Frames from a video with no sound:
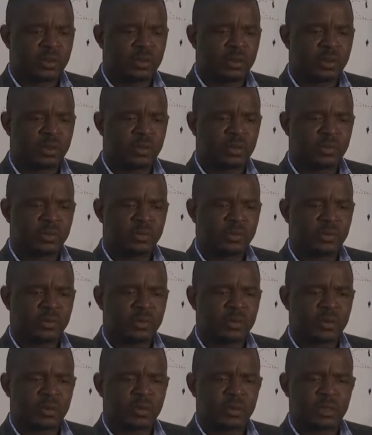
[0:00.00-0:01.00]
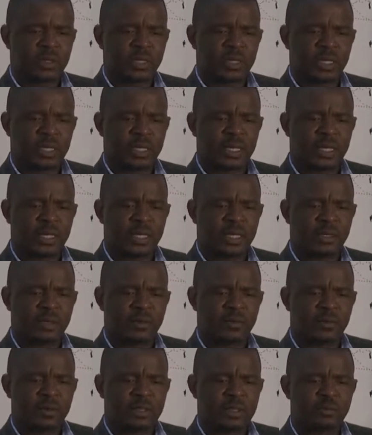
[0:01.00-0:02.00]
So I
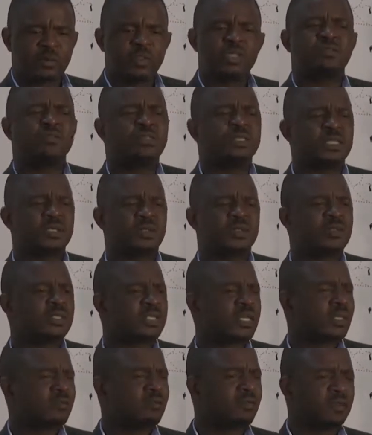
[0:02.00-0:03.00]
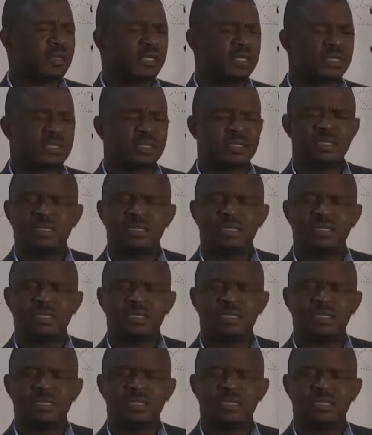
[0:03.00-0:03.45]
was motivated to try and find